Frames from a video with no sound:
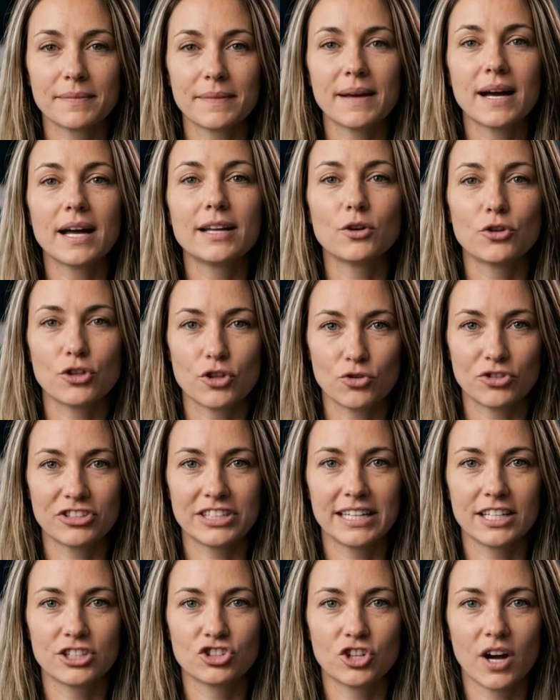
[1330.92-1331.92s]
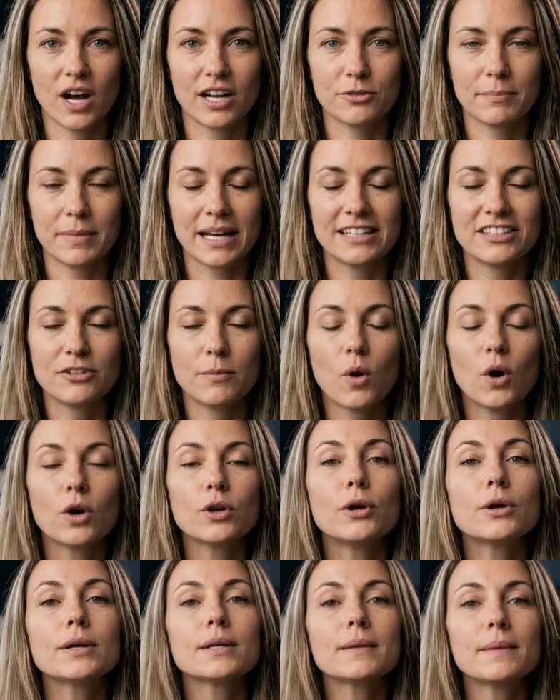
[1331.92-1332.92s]
are you using a chart-based
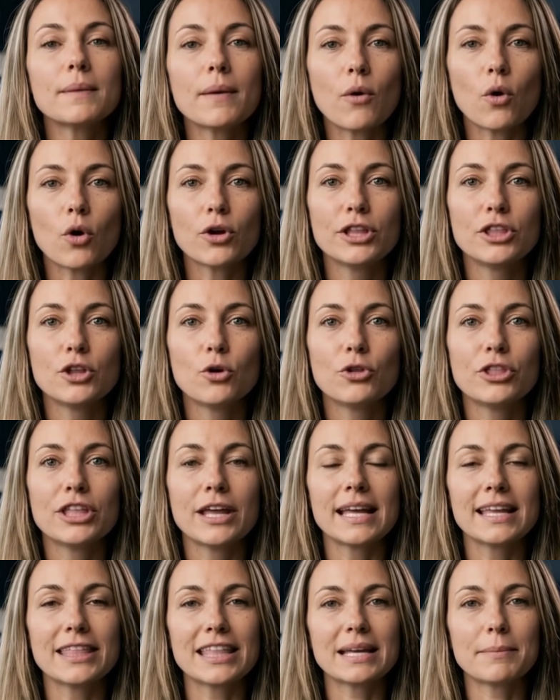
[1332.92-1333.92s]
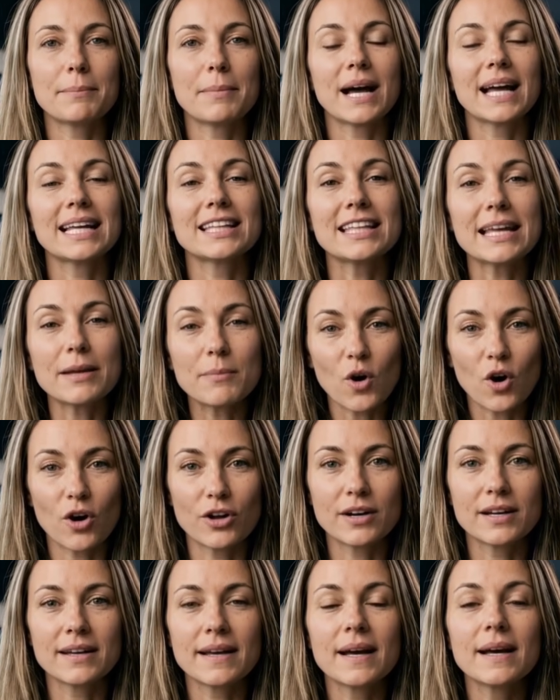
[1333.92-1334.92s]
model or a utility pricing
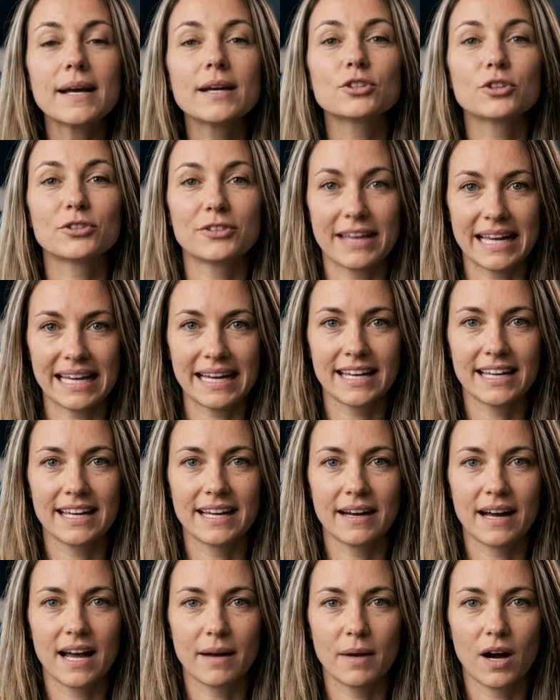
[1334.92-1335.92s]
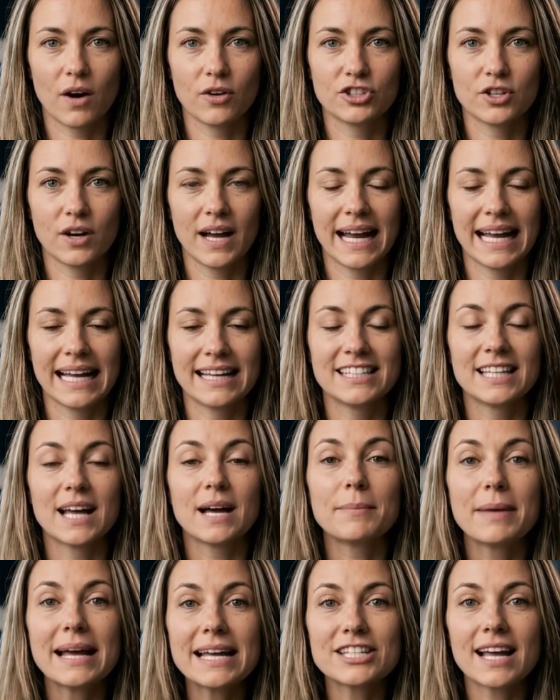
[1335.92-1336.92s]
model to think about your
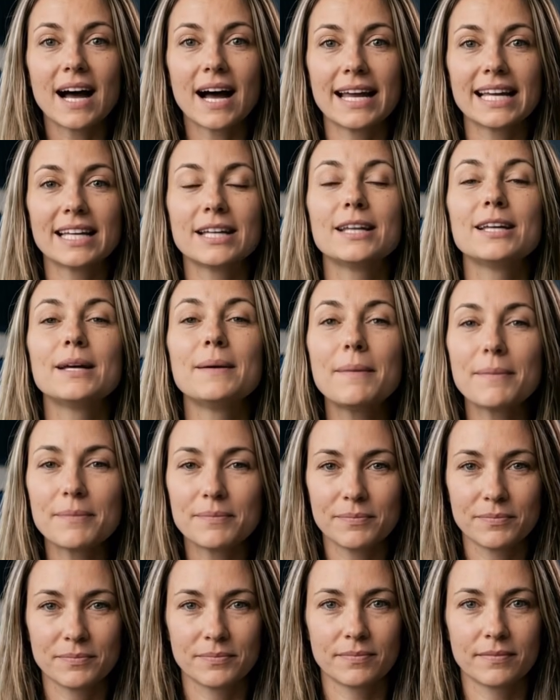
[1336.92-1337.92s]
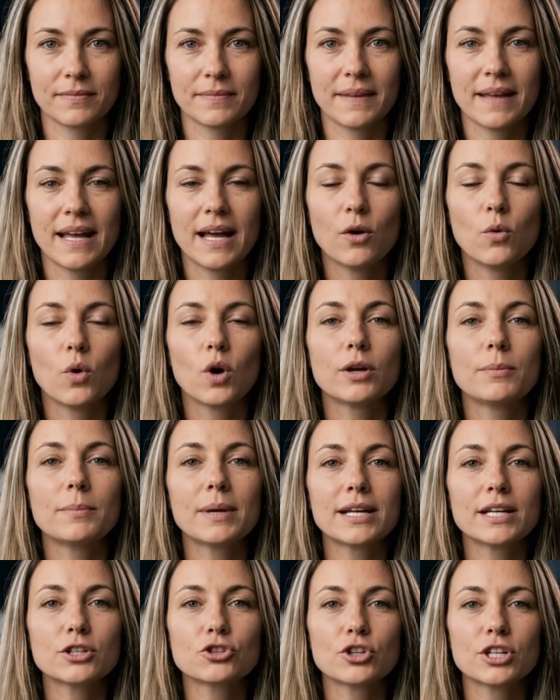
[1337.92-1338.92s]
XRP target? And what
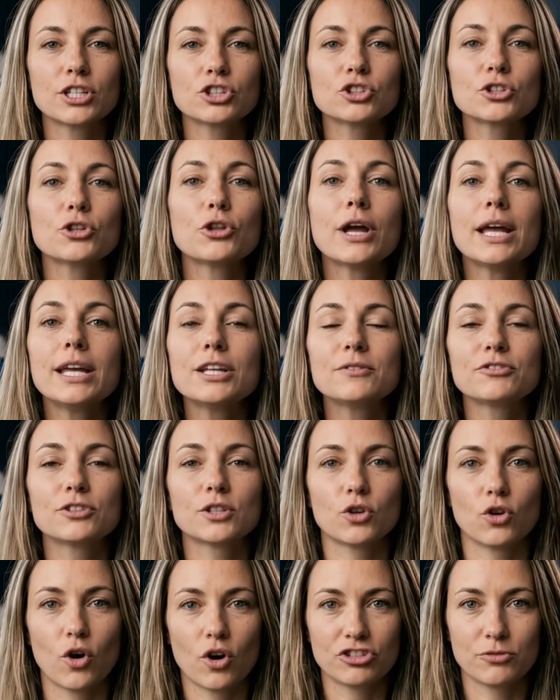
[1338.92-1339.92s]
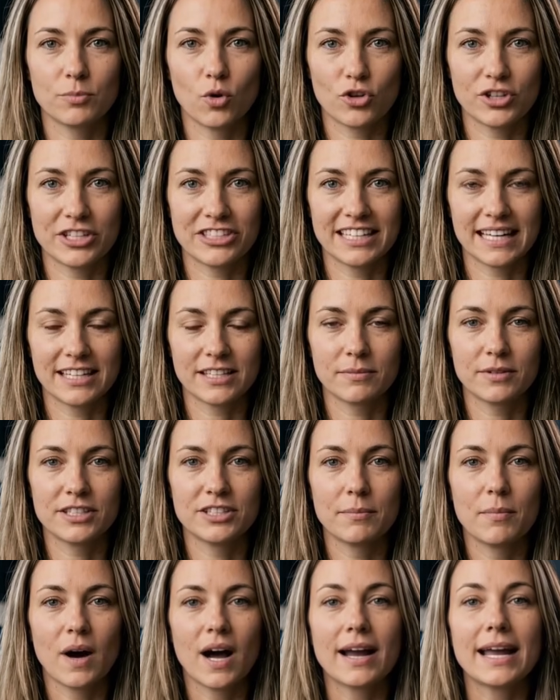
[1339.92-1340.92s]
penetration rate of the cross-border
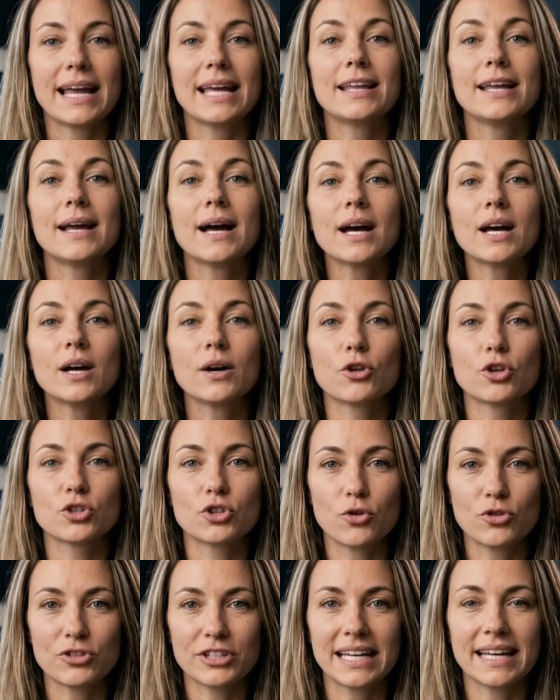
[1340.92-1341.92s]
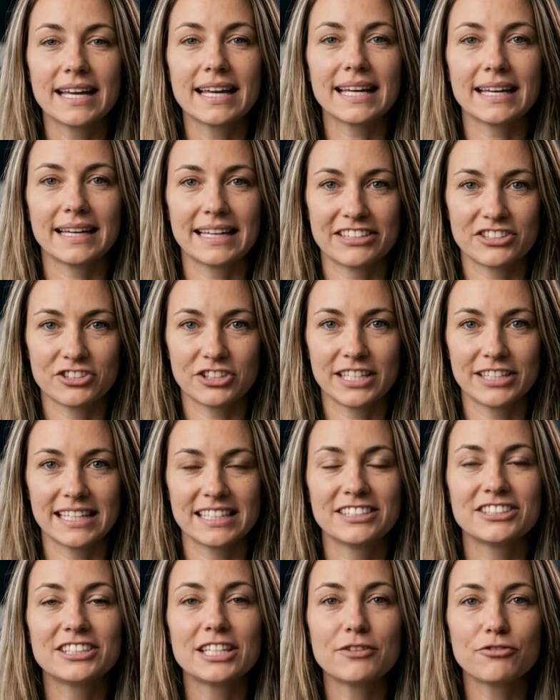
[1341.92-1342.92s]
settlement market do you think is
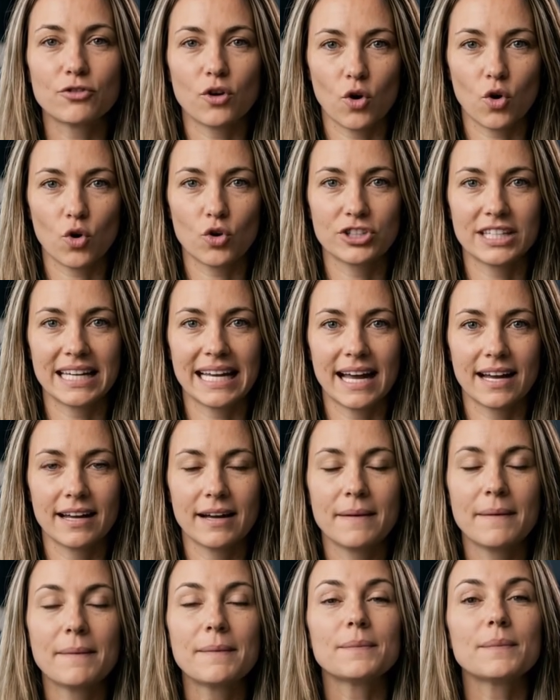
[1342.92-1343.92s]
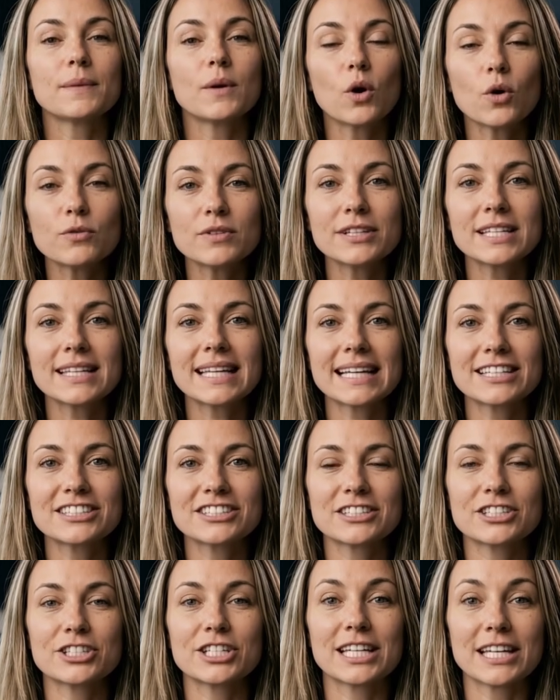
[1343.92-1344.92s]
realistic for ODL over the next
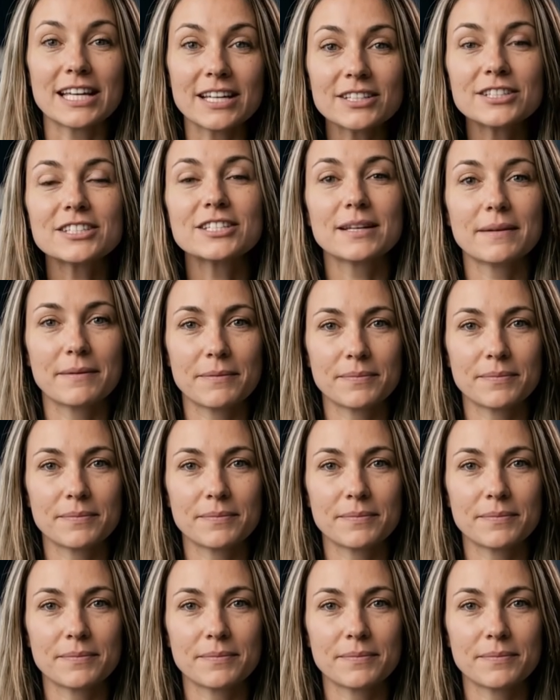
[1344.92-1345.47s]
3 years?